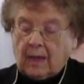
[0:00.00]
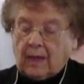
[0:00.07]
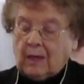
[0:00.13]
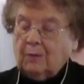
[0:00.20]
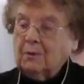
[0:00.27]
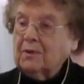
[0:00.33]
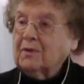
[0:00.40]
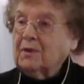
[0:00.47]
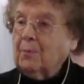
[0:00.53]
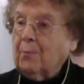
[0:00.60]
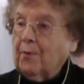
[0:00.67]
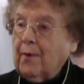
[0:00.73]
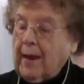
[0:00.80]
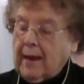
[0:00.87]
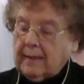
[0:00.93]
It was the
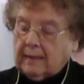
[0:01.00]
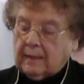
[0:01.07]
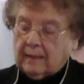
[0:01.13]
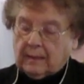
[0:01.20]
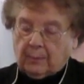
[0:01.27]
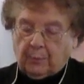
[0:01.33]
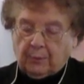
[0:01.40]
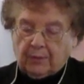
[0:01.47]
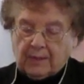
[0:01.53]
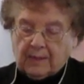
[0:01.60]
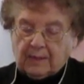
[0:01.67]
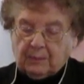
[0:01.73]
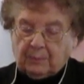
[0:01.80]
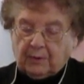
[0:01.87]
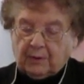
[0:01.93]
bread that the
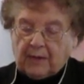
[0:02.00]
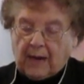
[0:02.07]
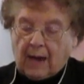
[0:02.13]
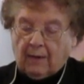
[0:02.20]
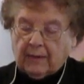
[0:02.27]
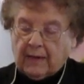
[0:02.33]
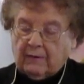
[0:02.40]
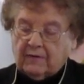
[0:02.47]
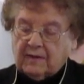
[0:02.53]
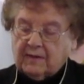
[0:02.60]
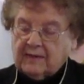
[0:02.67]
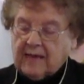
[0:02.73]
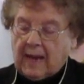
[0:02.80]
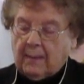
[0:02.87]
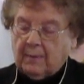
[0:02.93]
priests put out every
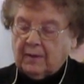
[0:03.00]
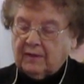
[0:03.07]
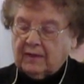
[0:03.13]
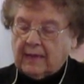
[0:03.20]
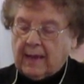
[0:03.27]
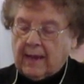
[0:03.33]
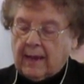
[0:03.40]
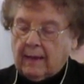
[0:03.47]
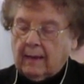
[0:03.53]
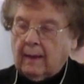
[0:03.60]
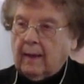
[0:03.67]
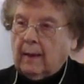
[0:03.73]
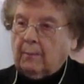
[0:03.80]
Sabbath day